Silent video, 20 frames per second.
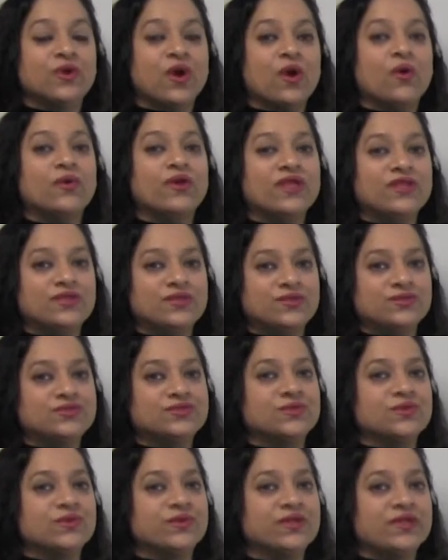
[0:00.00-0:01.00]
go into
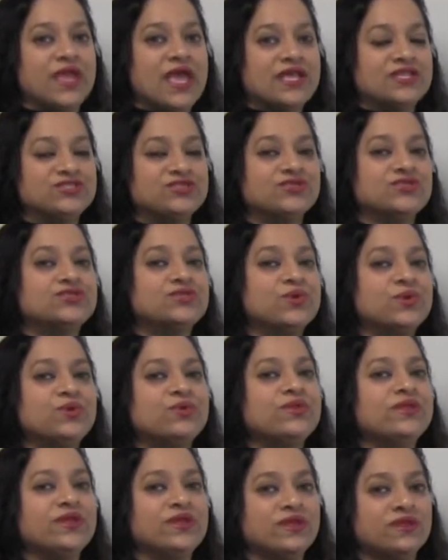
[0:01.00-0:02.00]
school and as your
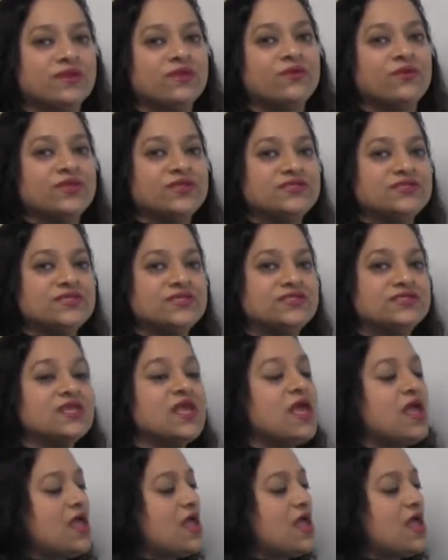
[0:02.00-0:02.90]
schooling increases,